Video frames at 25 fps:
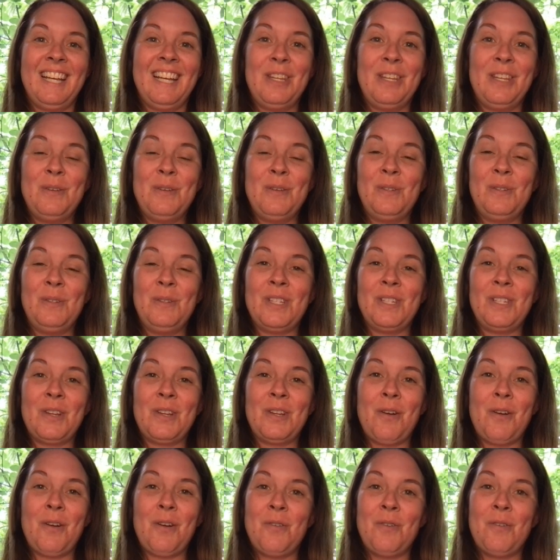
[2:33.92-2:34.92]
use in
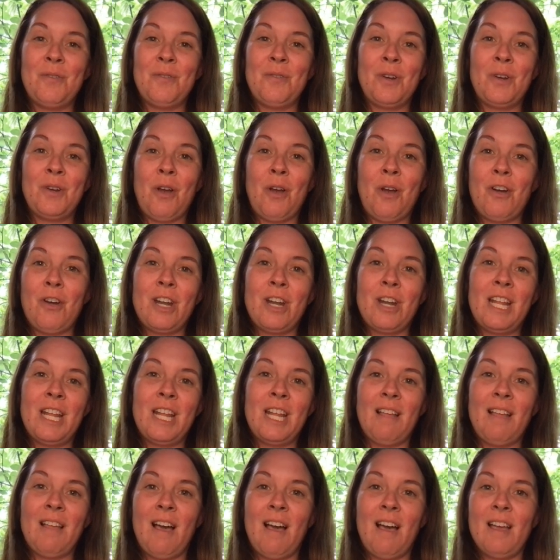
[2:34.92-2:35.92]
their own gardening
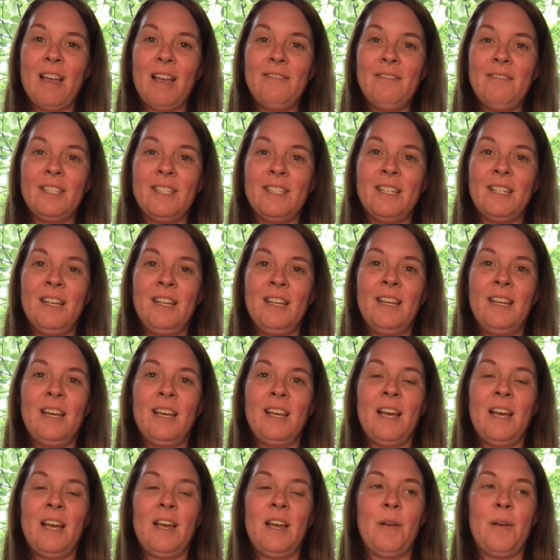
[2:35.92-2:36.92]
lives
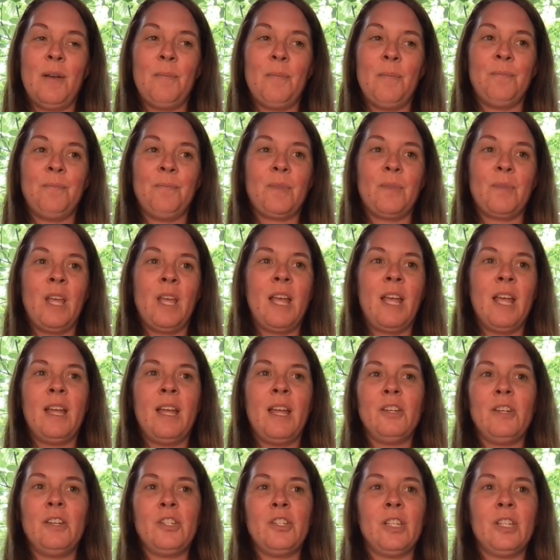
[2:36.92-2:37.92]
um,
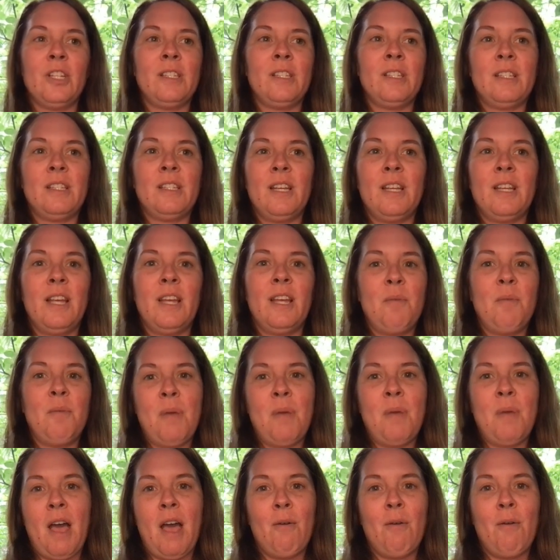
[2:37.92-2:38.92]
and just to
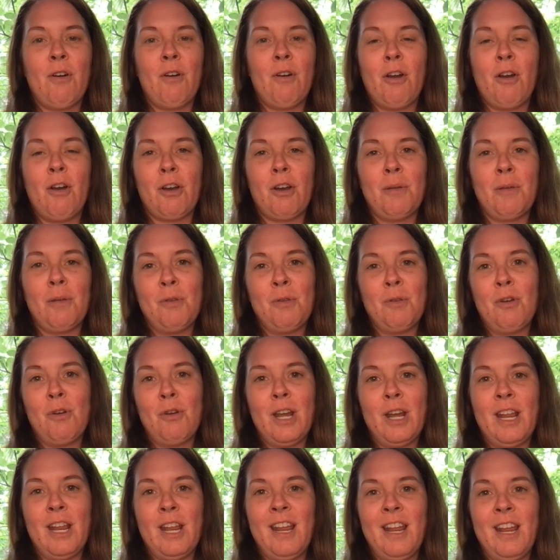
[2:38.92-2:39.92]
empower our
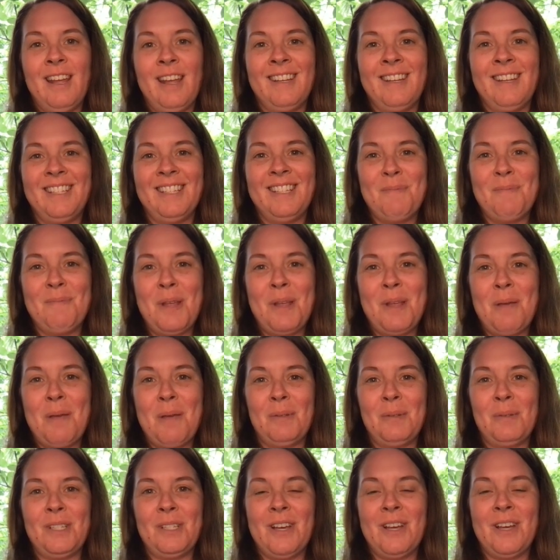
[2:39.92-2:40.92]
community to be
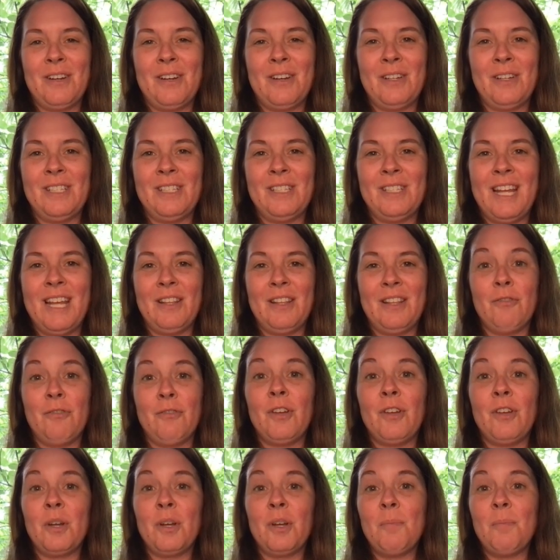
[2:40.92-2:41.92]
able to understand the
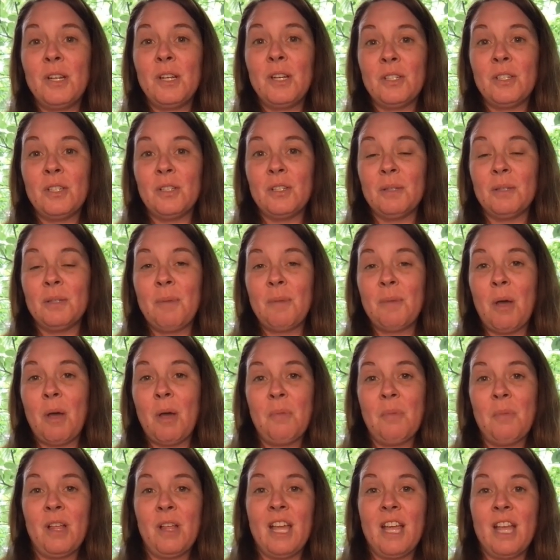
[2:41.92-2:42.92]
fundamentals
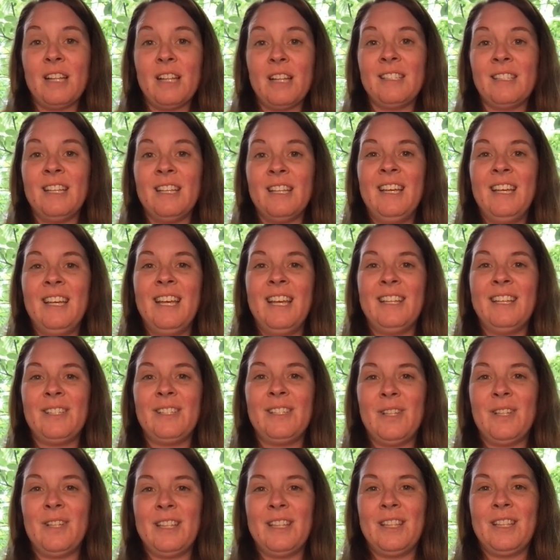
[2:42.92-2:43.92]
about plants
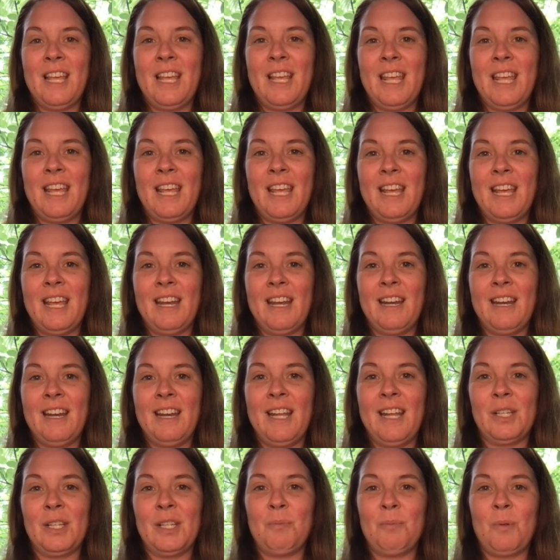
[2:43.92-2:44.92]
so that they can
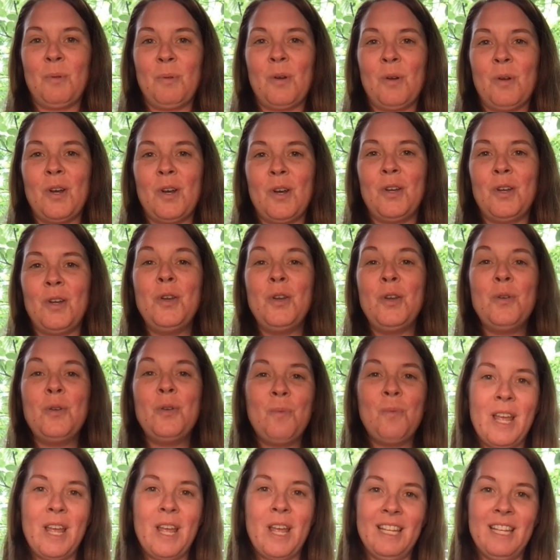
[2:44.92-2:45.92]
explore new
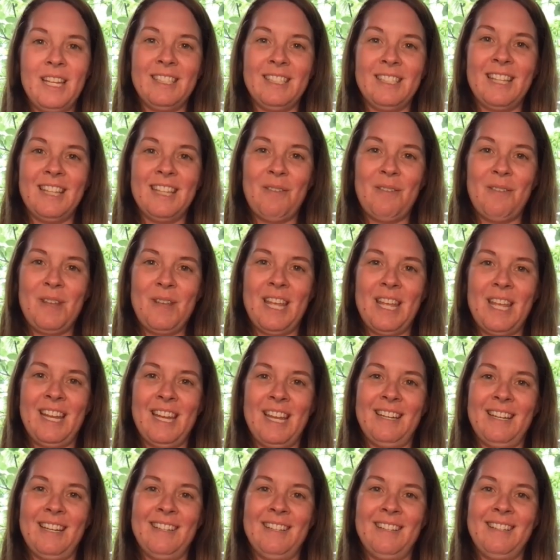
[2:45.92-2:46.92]
ways that we
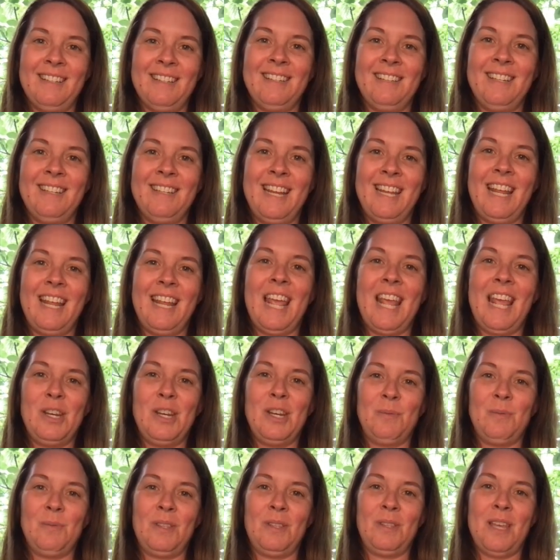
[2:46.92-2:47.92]
can
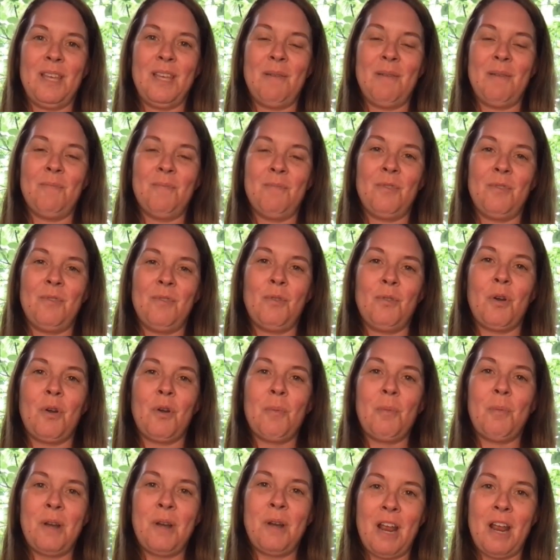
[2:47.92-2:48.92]
engage with them through
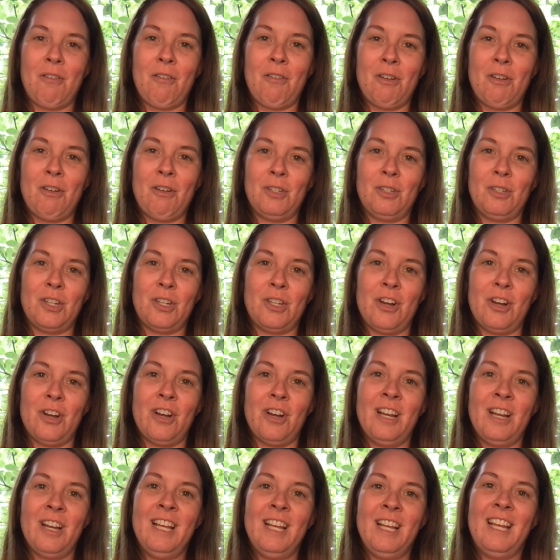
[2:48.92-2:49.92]
urban
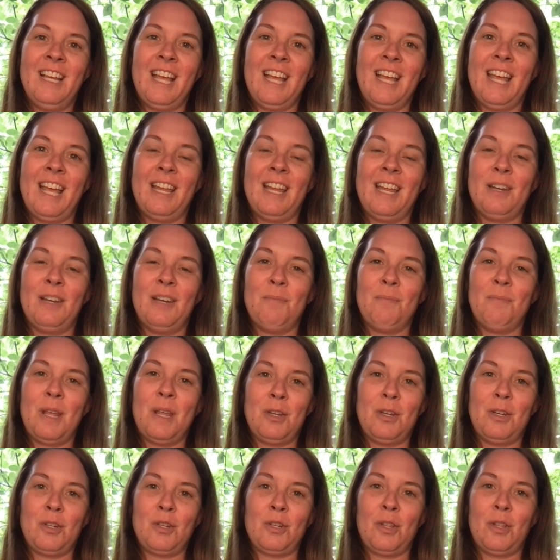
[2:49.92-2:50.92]
agriculture and
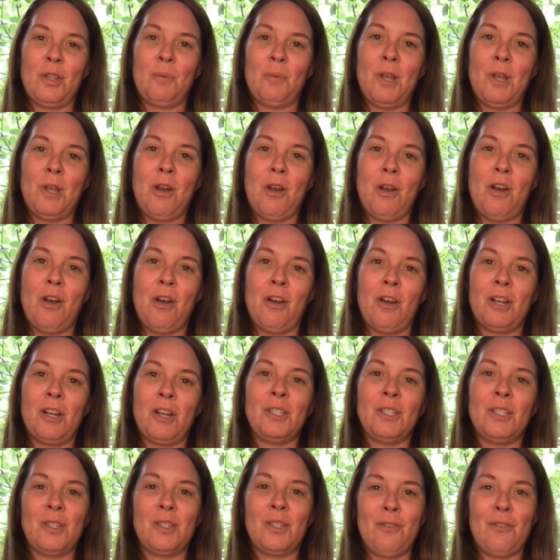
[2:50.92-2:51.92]
making sure that we are
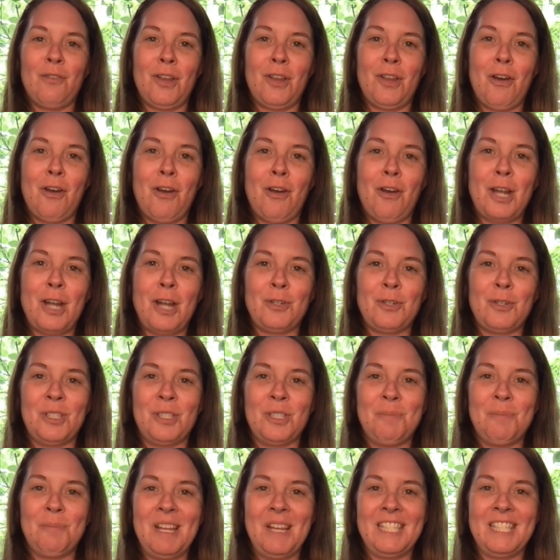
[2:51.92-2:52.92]
conserving our natural
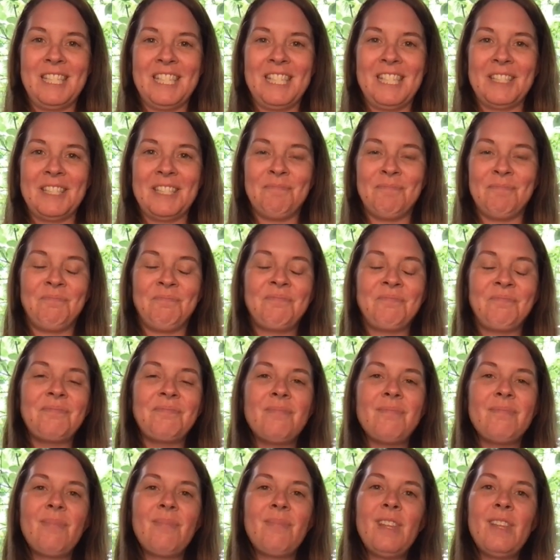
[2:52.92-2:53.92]
spaces.
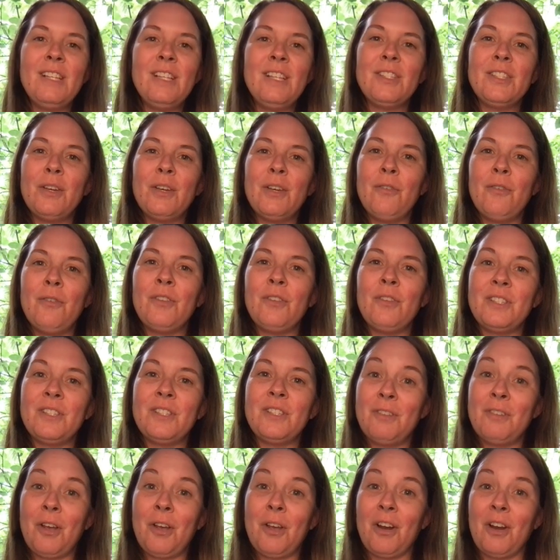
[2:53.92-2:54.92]
So the
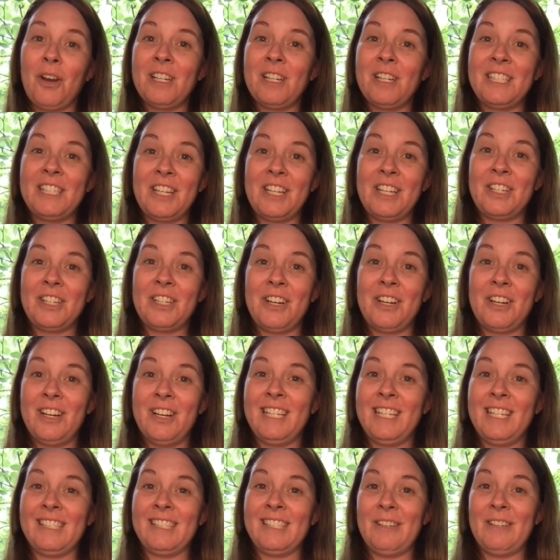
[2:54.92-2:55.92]
Civic Garden Center
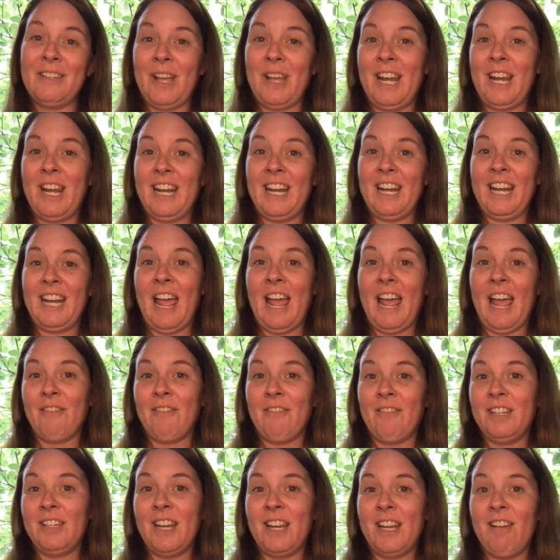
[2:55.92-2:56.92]
is located in
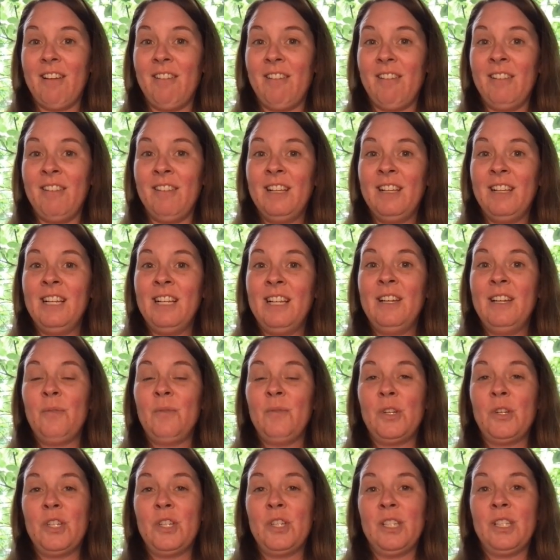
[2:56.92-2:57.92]
Avondale,
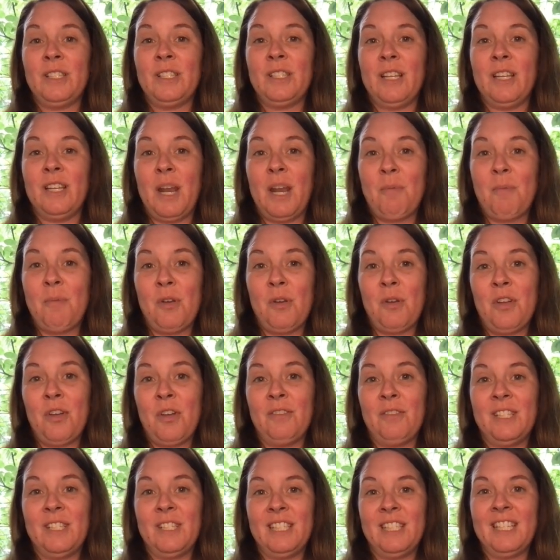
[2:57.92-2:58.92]
which is a neighborhood
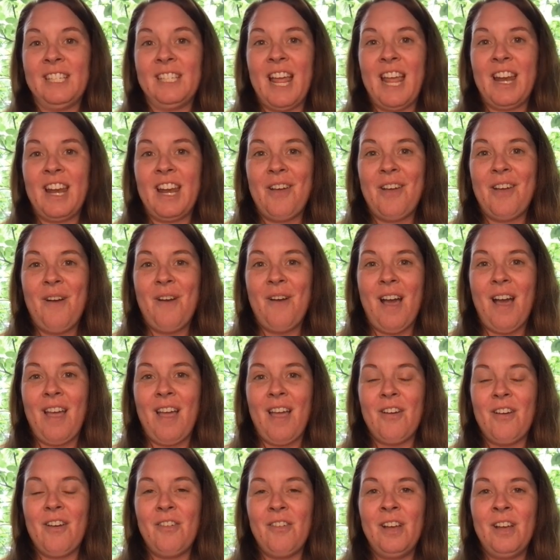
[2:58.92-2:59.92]
of Cincinnati,
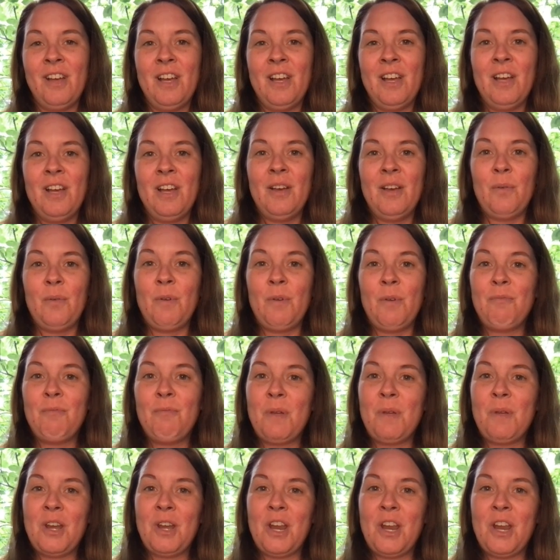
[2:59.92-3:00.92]
Ohio. We've
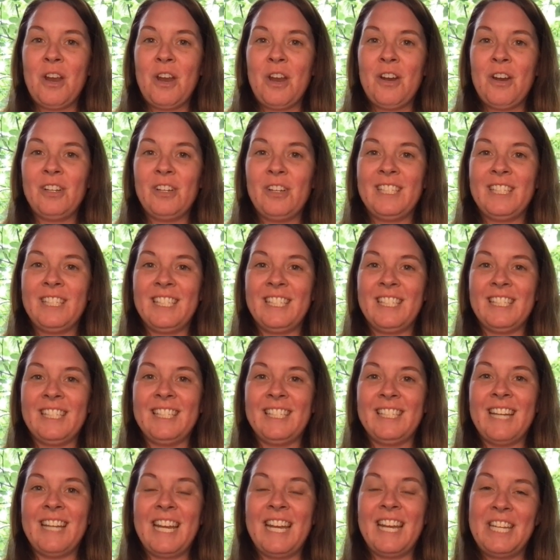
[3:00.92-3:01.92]
been here
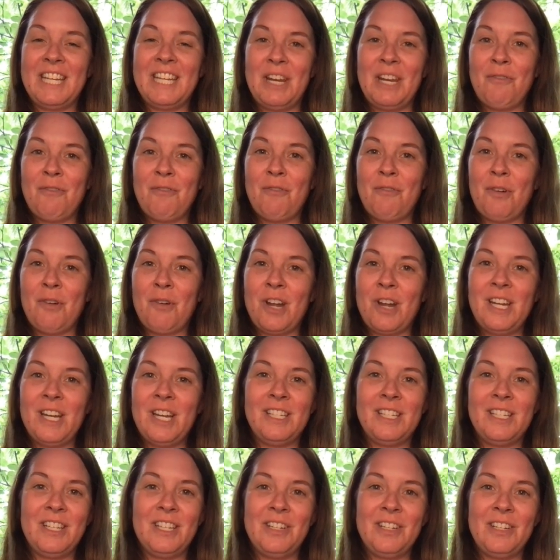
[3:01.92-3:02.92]
since
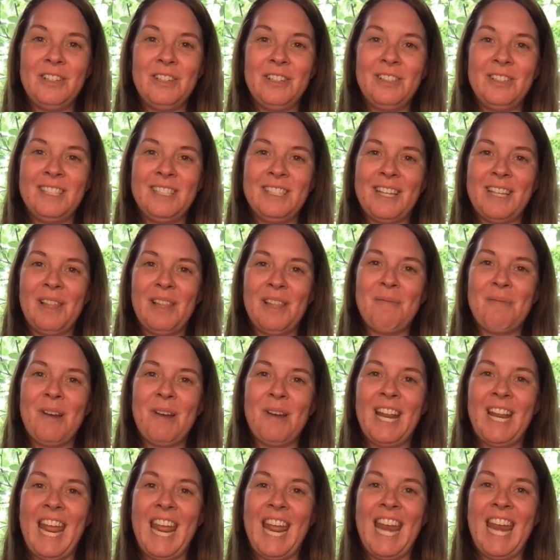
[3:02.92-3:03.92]
1942,
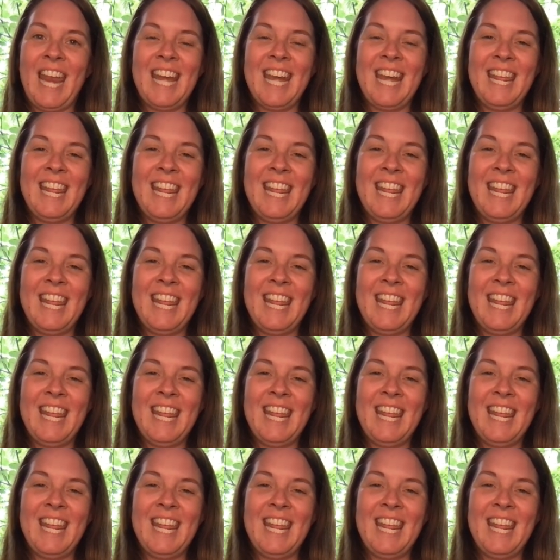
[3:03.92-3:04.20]
celebrating 80